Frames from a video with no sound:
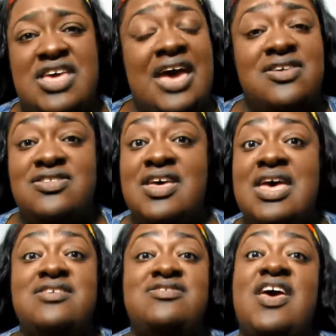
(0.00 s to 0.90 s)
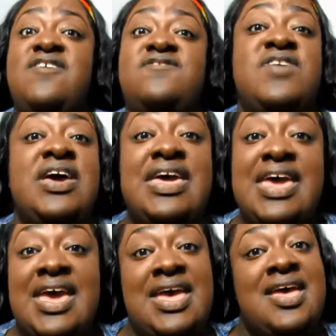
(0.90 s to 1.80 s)
gangster, and say,
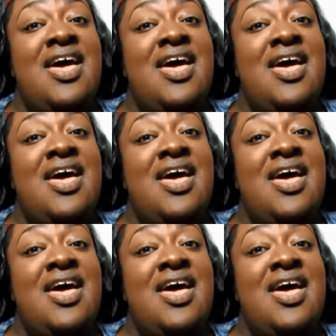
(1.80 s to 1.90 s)
forget